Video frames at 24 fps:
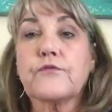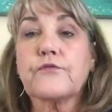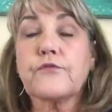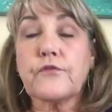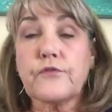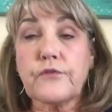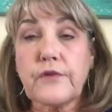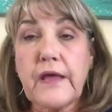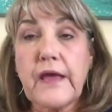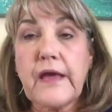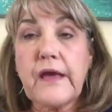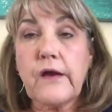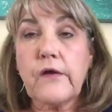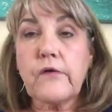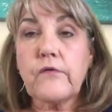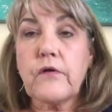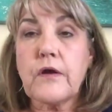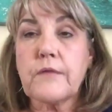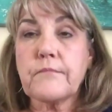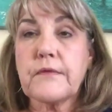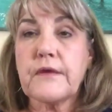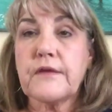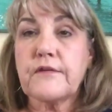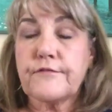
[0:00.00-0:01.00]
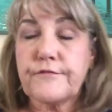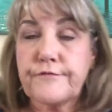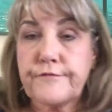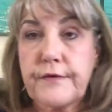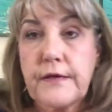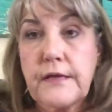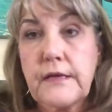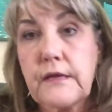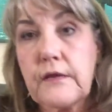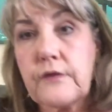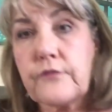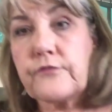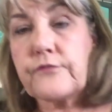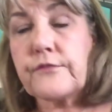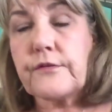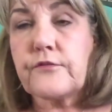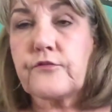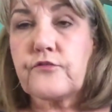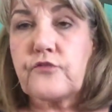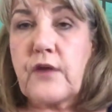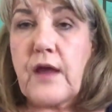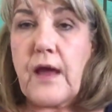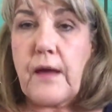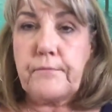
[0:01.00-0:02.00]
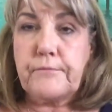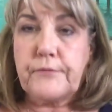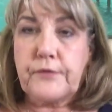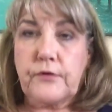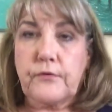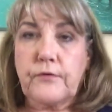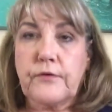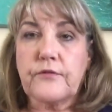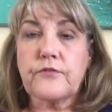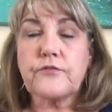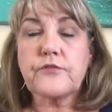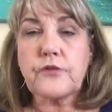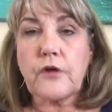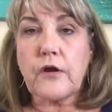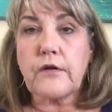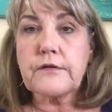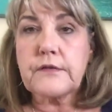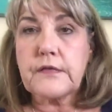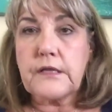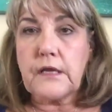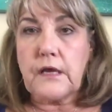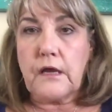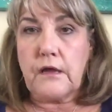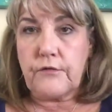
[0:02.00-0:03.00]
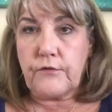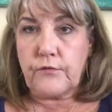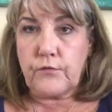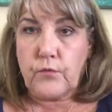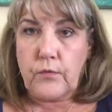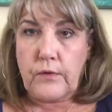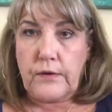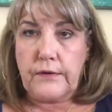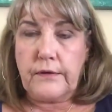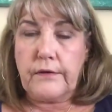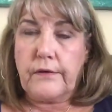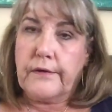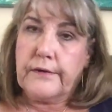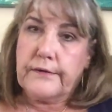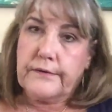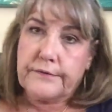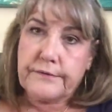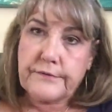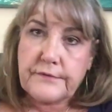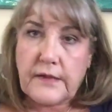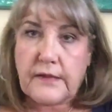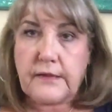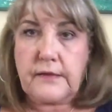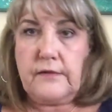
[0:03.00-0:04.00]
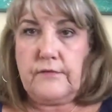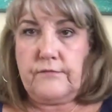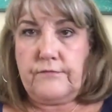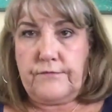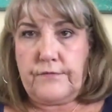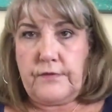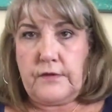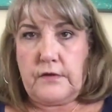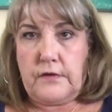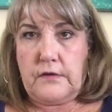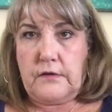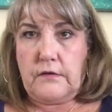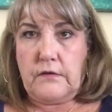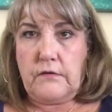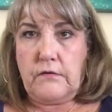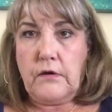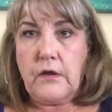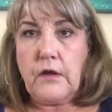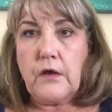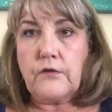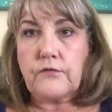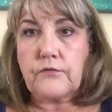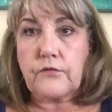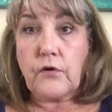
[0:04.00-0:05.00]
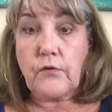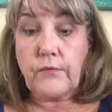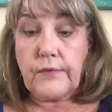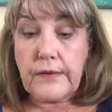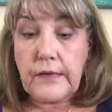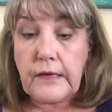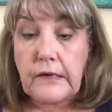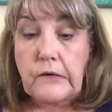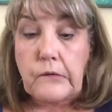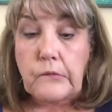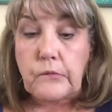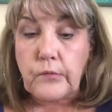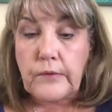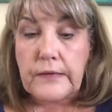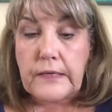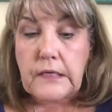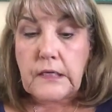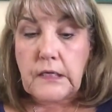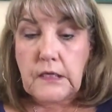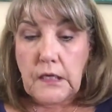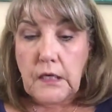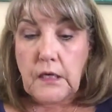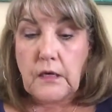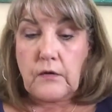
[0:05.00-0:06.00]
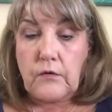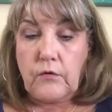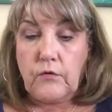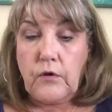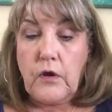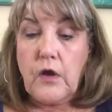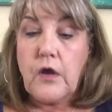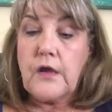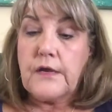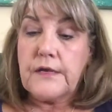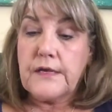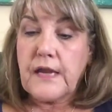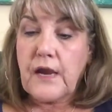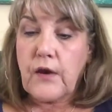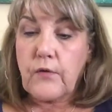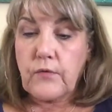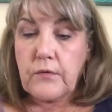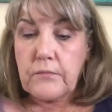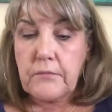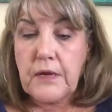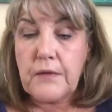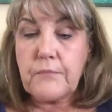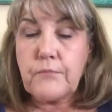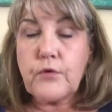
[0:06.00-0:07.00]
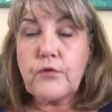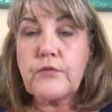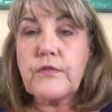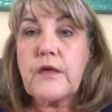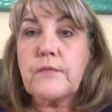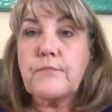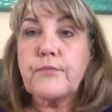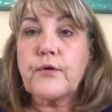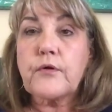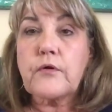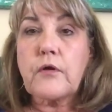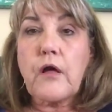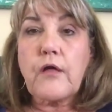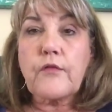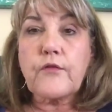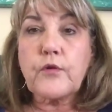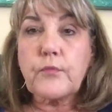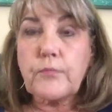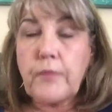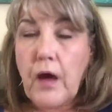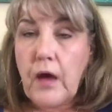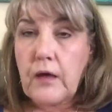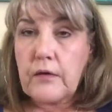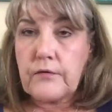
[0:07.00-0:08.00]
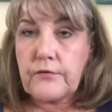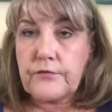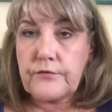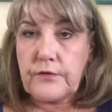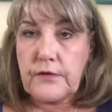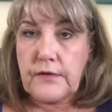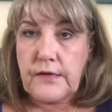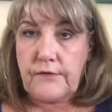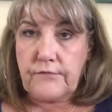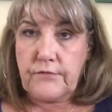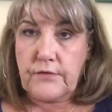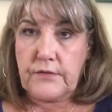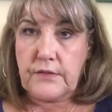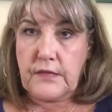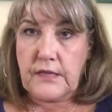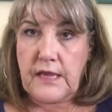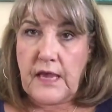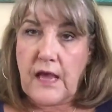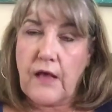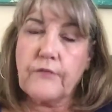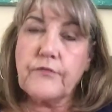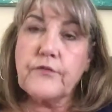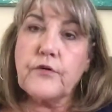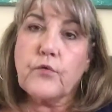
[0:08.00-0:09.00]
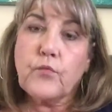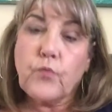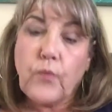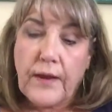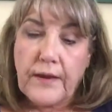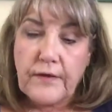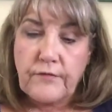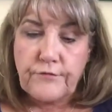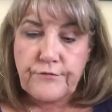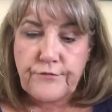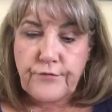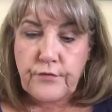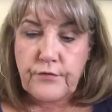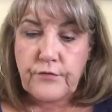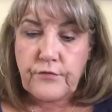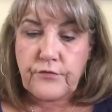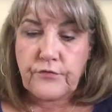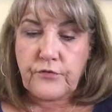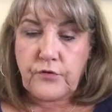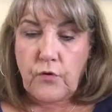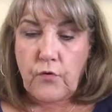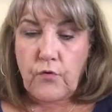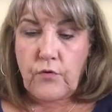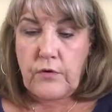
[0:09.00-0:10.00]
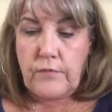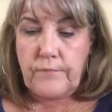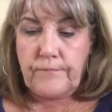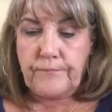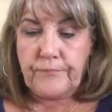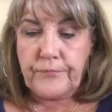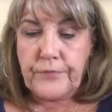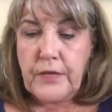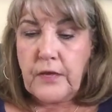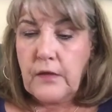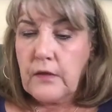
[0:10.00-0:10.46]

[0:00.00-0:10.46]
So now I'm going to finish this chapter and start the other one on a second video. So here we go. Now remember, they put all their bottles and everything out and they're waiting for the storm.